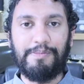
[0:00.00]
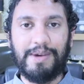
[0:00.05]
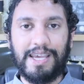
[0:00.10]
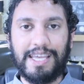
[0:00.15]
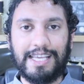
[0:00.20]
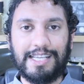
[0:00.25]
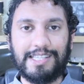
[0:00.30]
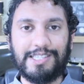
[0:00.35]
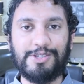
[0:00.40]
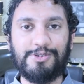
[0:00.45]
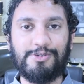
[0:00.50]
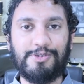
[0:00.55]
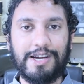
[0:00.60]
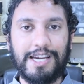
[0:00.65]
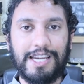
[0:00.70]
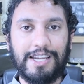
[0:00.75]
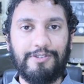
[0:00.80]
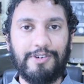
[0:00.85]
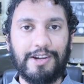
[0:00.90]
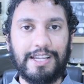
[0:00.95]
makes is
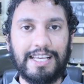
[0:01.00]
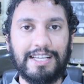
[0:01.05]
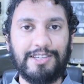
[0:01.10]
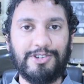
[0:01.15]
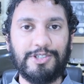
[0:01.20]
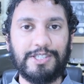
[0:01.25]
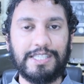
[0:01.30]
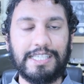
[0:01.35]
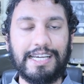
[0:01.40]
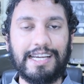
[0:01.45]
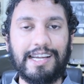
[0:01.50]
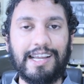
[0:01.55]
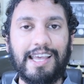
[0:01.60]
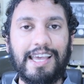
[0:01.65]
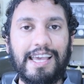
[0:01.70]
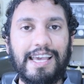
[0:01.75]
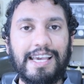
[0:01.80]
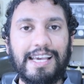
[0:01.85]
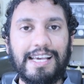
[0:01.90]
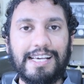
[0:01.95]
really, really interesting,
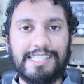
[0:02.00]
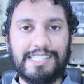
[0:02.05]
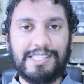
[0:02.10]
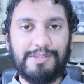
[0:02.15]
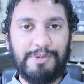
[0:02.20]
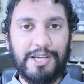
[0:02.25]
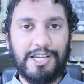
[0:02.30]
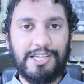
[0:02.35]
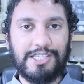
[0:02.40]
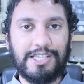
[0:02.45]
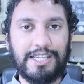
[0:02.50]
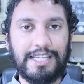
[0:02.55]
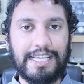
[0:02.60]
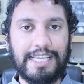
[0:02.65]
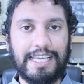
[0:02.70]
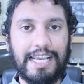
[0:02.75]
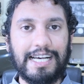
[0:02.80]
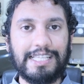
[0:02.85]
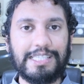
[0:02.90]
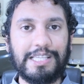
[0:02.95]

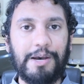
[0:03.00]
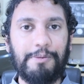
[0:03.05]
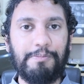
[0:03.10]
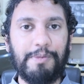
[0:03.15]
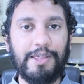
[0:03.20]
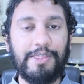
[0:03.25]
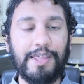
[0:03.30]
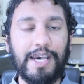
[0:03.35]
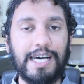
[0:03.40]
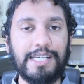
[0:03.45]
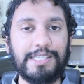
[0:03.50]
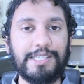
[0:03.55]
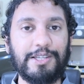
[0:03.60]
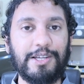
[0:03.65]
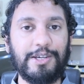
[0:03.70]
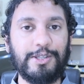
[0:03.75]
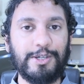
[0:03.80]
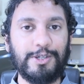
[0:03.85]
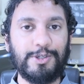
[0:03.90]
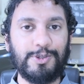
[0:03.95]
especially as her mother has
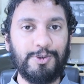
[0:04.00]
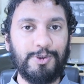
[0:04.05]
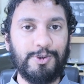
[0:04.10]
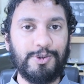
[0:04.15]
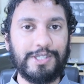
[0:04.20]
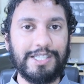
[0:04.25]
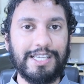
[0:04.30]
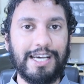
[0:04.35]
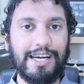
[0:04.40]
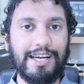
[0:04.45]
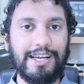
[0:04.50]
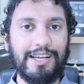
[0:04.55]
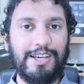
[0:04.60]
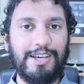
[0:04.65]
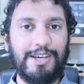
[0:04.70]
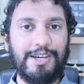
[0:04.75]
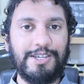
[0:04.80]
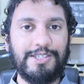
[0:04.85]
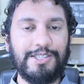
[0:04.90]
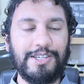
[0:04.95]
another daughter,
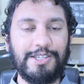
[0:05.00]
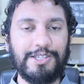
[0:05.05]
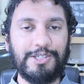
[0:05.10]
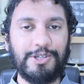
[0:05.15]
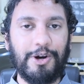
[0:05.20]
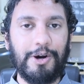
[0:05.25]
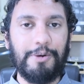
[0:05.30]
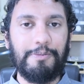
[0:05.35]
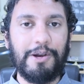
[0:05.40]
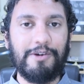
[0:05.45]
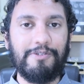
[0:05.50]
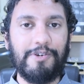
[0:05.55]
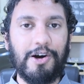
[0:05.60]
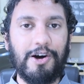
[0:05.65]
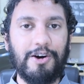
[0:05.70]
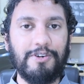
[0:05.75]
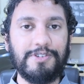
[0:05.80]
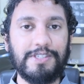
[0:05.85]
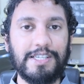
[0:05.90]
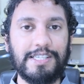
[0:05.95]
so she's got a bit of a
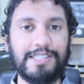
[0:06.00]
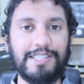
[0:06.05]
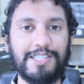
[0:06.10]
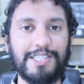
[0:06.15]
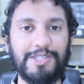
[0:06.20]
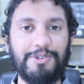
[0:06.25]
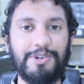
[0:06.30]
half-sister.